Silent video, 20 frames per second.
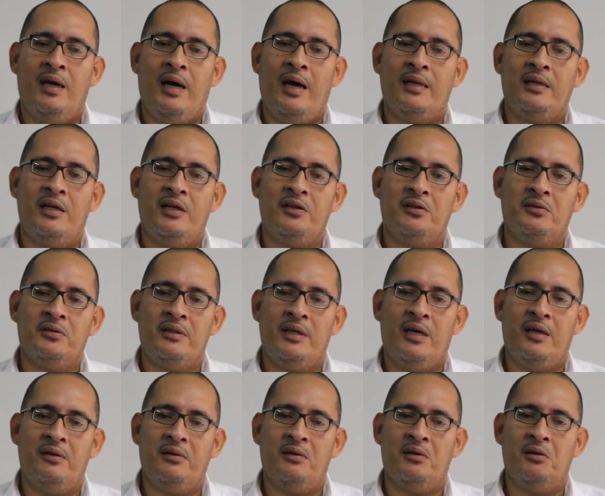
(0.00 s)
and then to
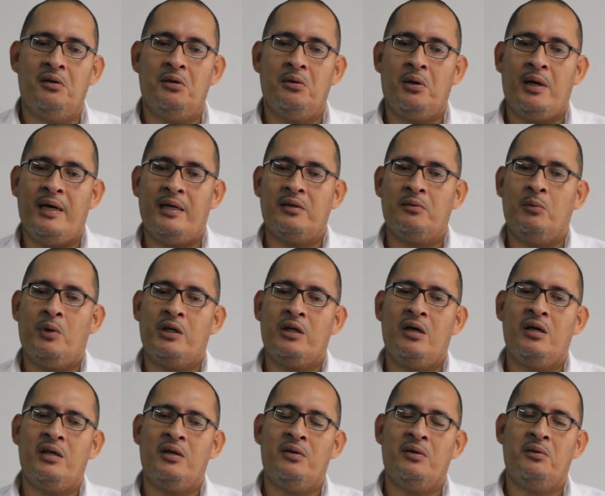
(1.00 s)
then look at what
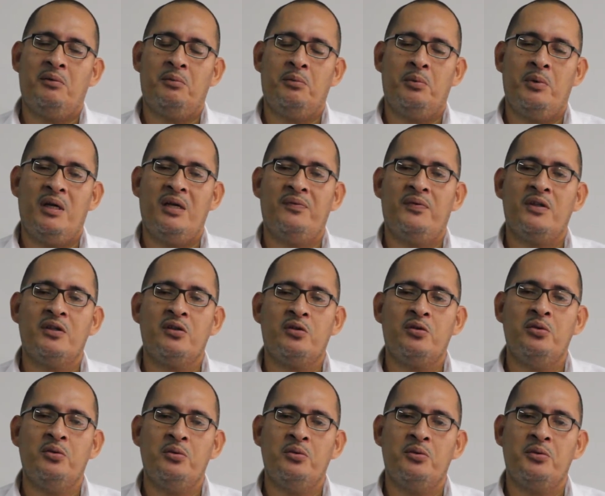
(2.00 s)
are the relevant
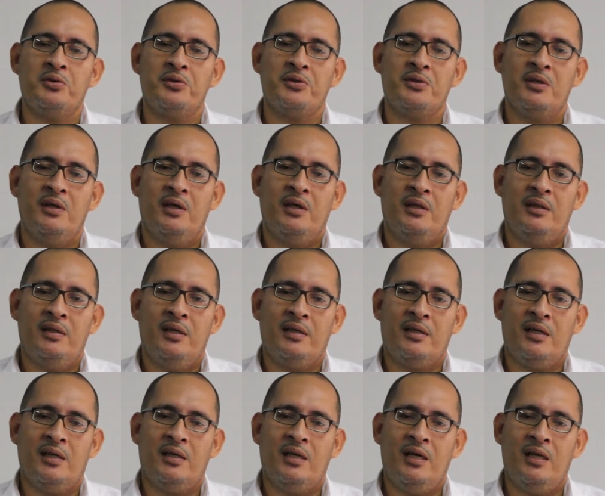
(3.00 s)
tools that
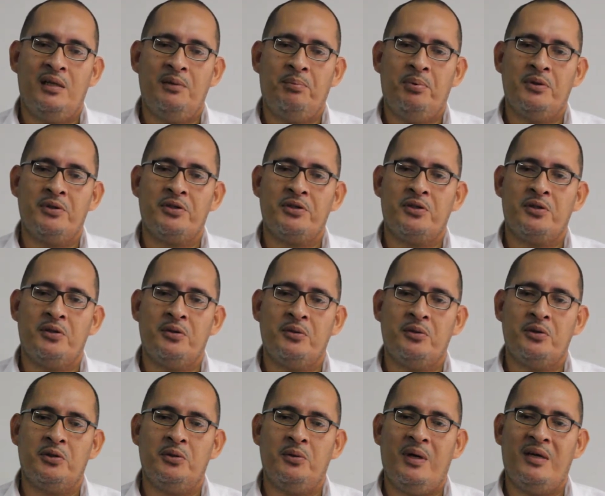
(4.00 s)
can help us
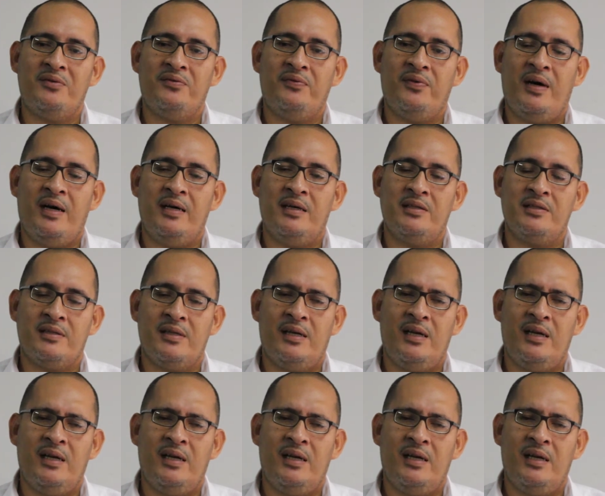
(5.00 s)
to advance.